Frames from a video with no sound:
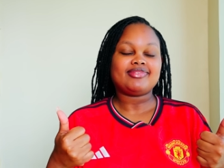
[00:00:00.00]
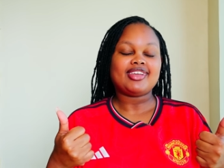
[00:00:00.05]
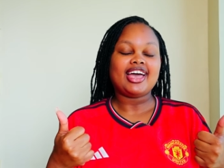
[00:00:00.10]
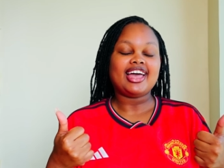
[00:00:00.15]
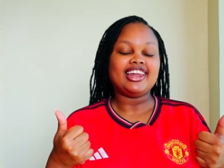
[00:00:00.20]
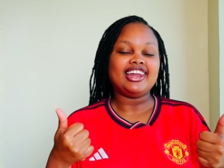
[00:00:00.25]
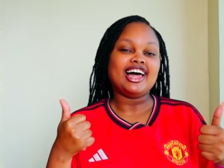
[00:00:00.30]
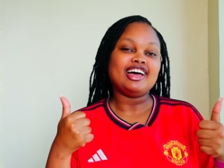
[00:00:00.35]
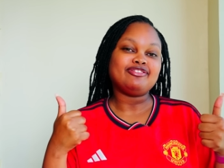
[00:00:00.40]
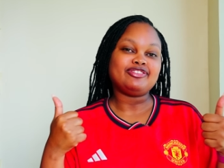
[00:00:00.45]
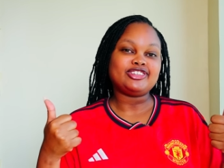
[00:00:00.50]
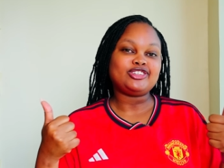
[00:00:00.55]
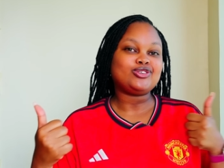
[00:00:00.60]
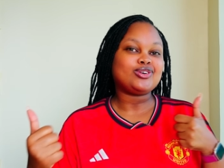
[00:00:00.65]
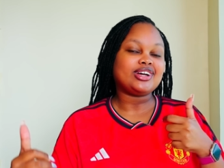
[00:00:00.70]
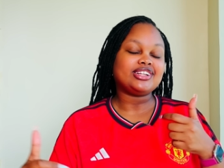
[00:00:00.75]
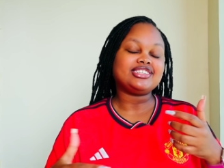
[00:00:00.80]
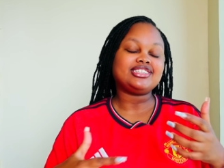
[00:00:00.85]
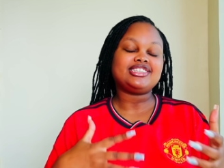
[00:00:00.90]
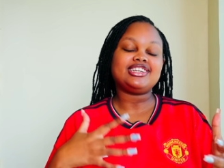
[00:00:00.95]
I love it. You
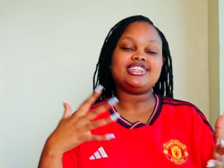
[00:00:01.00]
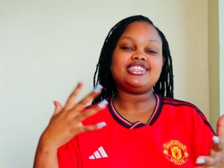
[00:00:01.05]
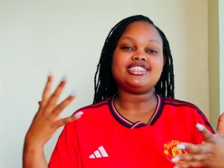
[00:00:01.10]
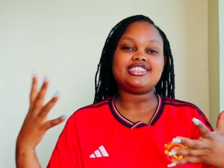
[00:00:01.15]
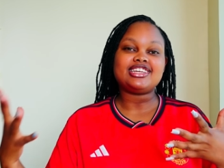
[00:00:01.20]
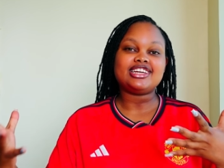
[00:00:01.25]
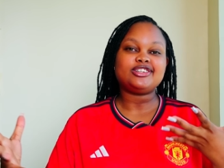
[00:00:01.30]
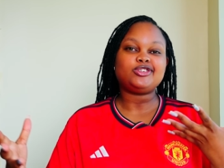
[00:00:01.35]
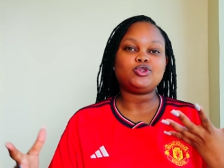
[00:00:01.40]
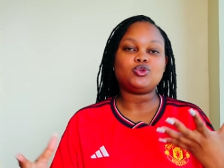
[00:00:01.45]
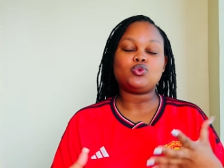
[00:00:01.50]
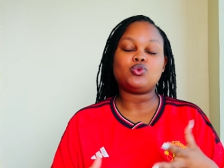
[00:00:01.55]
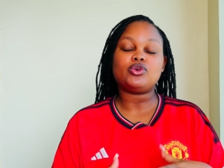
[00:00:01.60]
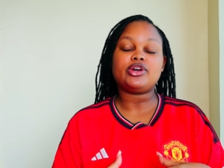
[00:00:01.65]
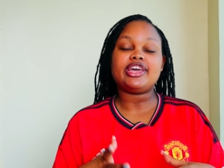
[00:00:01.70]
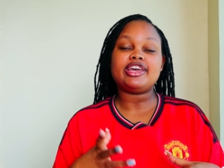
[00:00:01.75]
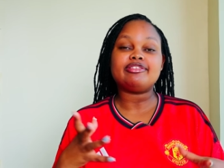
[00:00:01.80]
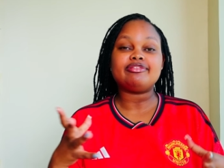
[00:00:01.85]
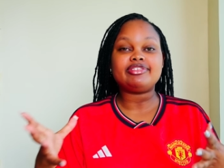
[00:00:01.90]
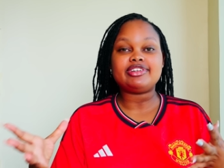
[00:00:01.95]
can still decide to
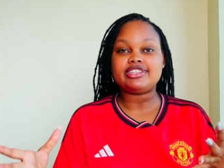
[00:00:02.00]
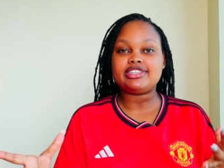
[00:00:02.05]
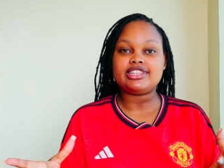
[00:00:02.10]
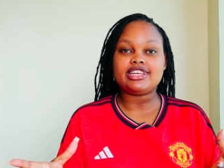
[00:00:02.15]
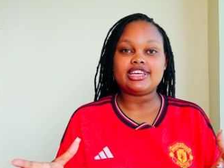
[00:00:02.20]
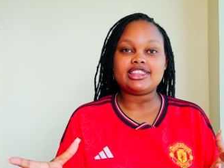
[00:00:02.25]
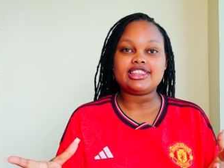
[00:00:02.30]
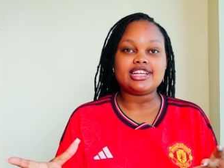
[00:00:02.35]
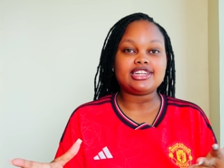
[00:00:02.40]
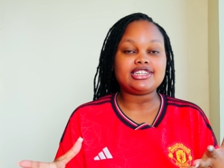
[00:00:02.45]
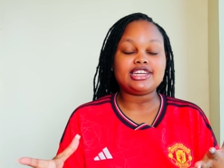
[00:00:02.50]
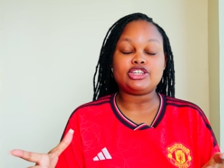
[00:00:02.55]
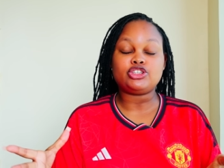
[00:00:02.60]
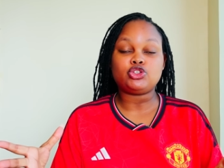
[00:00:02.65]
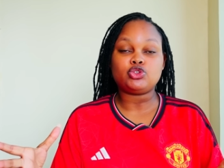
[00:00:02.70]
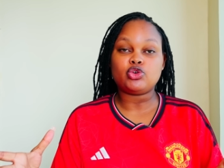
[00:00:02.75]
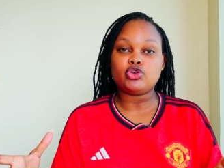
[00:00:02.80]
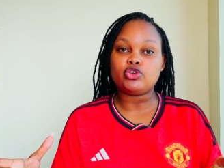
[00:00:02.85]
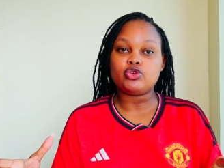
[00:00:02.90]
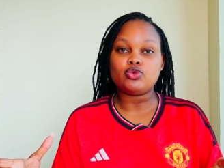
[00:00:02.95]
cook everything that I
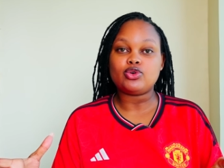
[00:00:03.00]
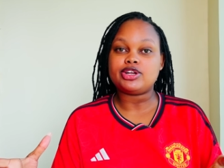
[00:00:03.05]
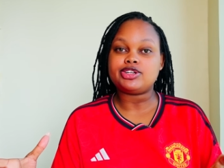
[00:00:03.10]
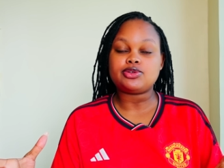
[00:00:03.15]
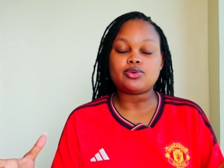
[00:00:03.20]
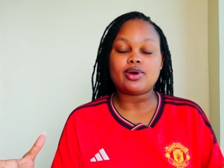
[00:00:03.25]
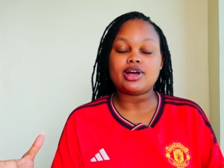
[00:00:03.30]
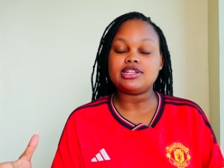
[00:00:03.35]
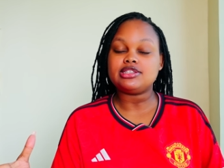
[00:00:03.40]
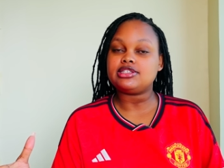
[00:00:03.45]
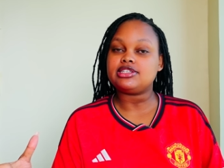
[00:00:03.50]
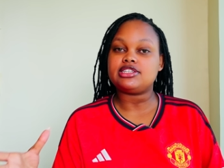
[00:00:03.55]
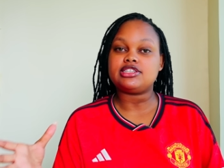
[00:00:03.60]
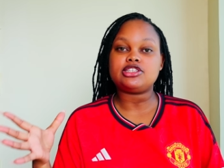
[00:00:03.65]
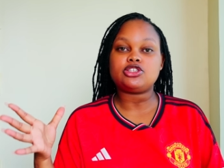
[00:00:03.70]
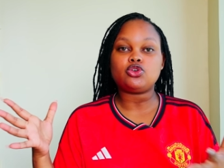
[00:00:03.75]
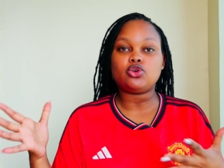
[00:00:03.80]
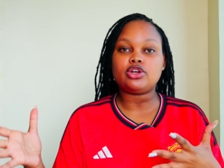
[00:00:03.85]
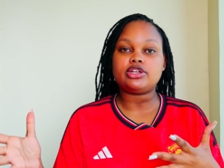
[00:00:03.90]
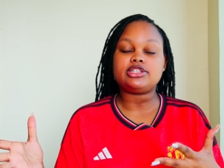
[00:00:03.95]
show you at once and
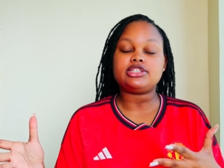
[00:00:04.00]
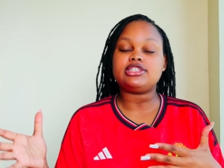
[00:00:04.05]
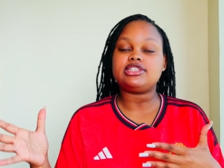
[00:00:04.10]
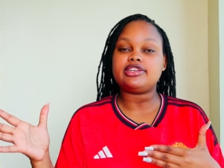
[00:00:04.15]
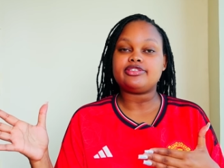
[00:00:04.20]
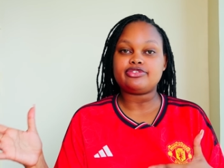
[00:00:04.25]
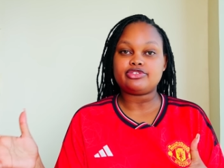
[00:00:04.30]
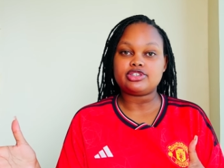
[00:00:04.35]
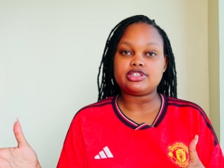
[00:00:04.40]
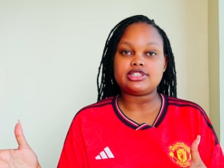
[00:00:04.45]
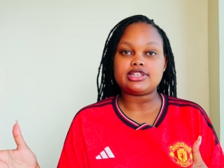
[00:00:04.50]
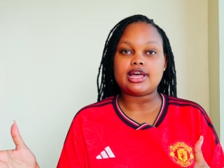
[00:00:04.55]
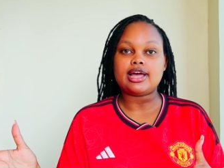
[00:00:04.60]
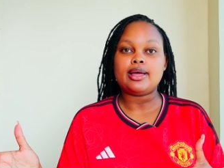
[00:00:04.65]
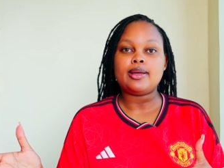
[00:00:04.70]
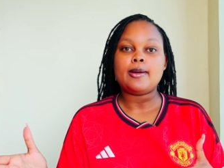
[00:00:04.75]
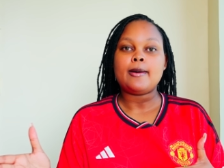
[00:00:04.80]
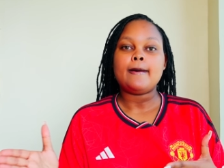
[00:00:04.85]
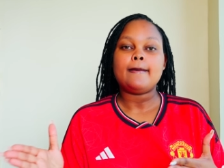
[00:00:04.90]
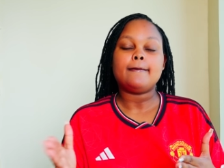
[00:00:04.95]
store it in the freezer.
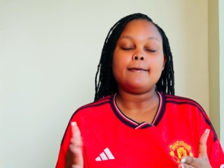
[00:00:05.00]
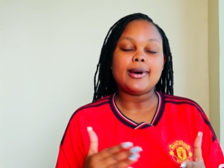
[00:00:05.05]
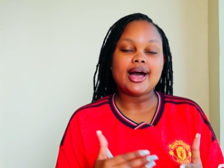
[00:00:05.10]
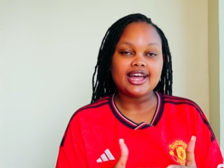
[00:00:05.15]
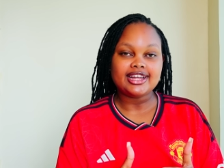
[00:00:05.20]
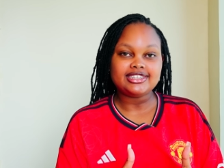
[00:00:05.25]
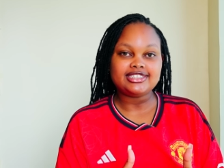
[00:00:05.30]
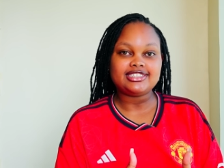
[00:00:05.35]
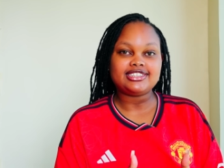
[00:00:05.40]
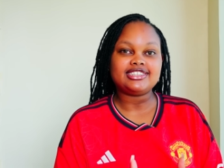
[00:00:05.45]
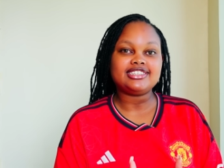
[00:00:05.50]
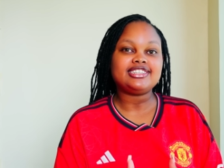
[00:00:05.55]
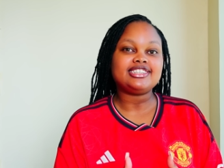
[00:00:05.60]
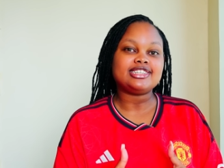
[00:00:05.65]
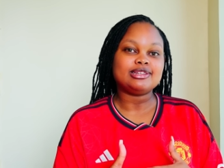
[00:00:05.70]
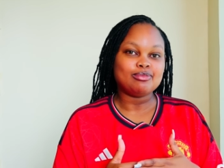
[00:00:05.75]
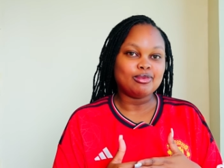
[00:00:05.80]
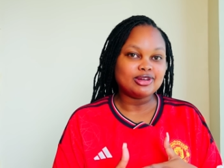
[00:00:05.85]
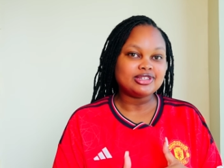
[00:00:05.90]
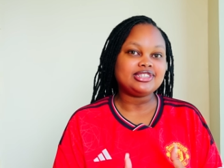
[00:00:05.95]
But this
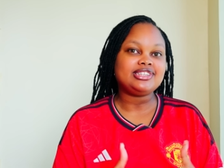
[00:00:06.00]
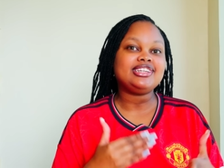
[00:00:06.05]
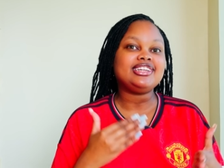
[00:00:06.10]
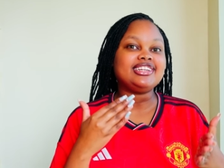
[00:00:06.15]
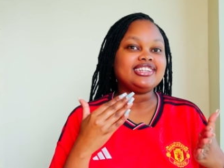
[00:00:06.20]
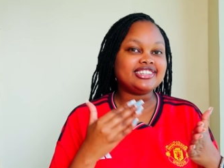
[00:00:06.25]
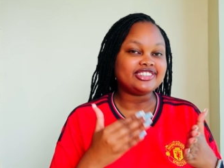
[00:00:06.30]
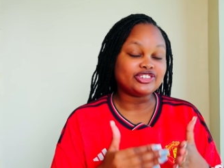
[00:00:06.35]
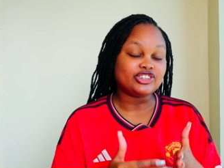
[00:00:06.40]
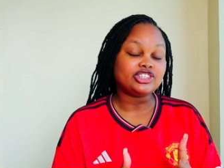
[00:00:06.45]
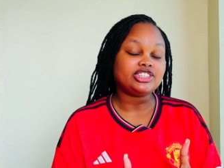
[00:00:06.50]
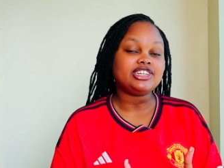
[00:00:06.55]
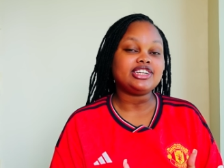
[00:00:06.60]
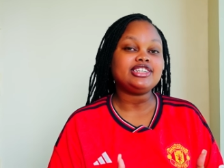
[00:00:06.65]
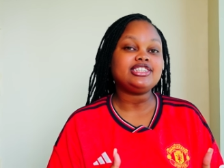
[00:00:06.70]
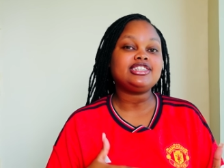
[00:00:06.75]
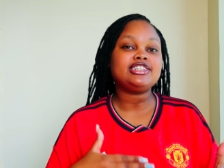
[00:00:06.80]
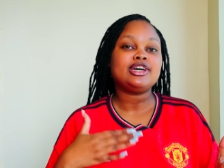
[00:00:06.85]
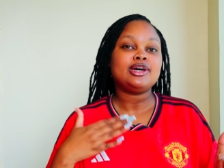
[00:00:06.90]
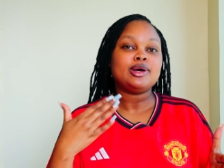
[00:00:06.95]
is mostly
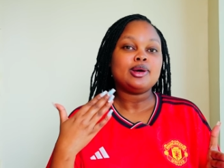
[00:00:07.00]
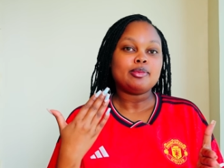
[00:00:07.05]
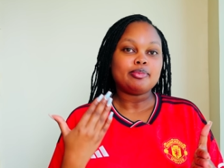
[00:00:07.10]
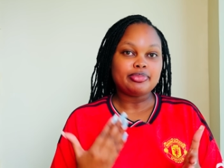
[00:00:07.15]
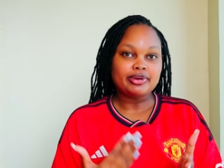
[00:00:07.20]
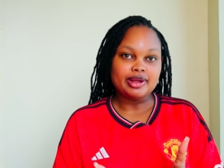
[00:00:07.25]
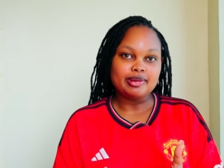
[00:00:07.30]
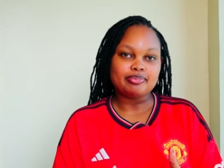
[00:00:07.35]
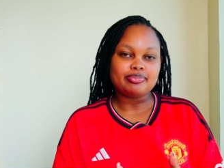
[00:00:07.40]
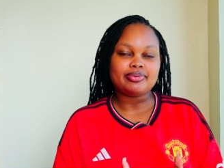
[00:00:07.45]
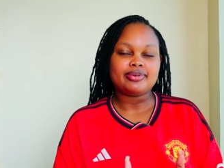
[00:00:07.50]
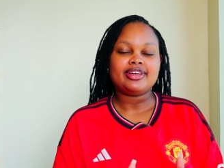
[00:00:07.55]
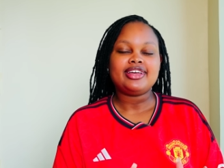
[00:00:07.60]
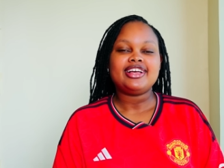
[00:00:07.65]
ingredient prep.